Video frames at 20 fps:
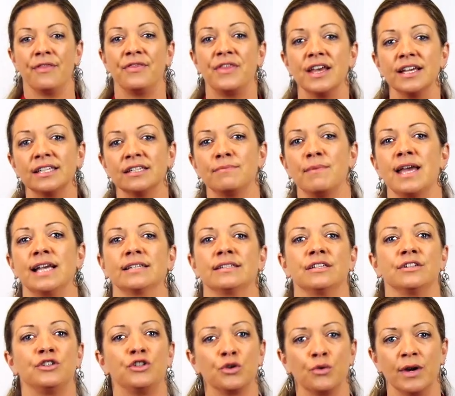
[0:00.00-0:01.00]
This makes
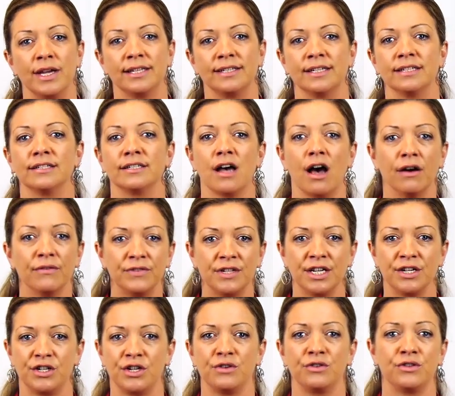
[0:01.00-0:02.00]
the joints and soft
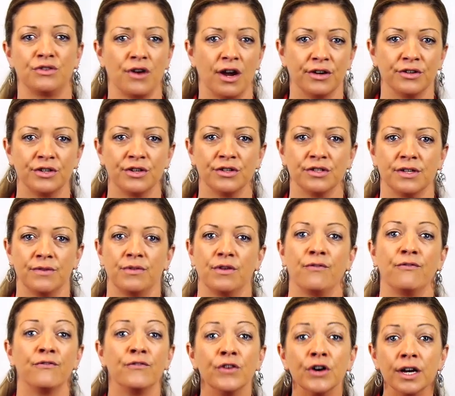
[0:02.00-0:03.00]
tissue structures of the
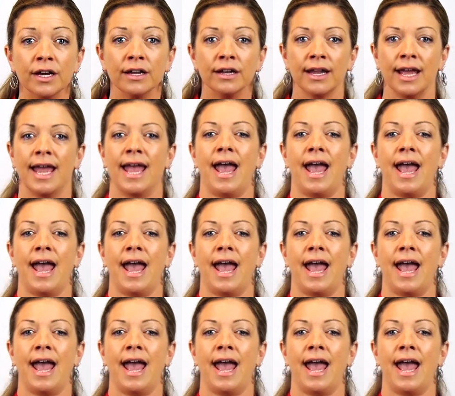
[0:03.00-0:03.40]
foot,